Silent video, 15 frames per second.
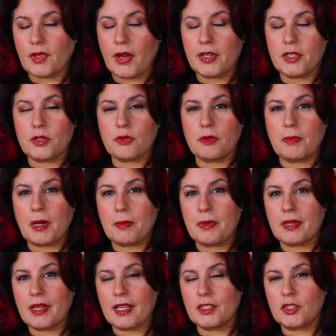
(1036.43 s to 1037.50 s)
I just
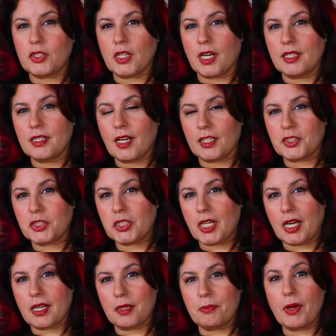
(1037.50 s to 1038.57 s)
remember that John got
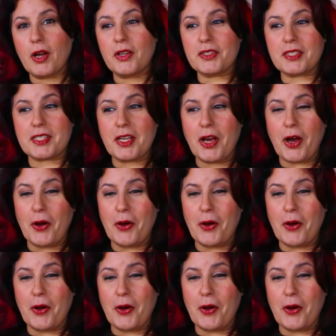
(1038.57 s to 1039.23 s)
shot up also.